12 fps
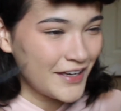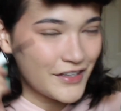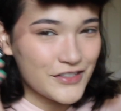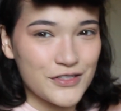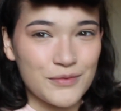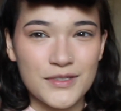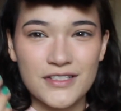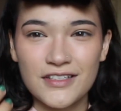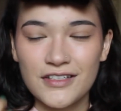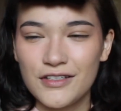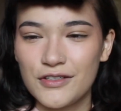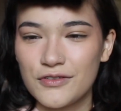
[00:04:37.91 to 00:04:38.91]
So I'm just
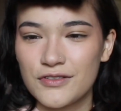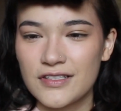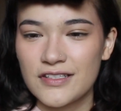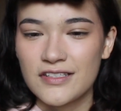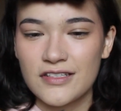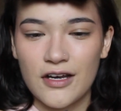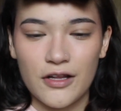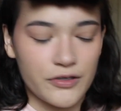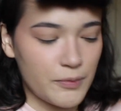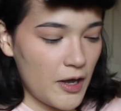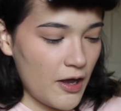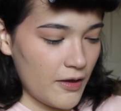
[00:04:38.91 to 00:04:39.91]
gonna use, this is the
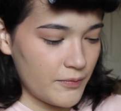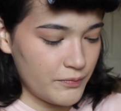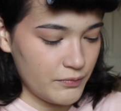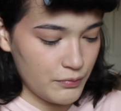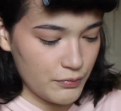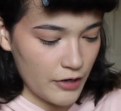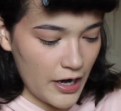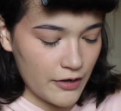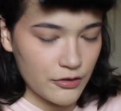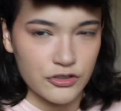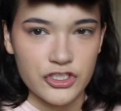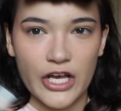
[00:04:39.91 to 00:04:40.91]
ColourPop
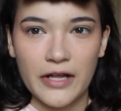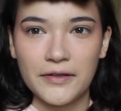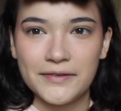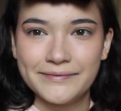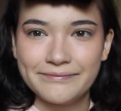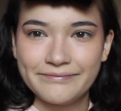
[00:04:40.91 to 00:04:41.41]
Brow Gel.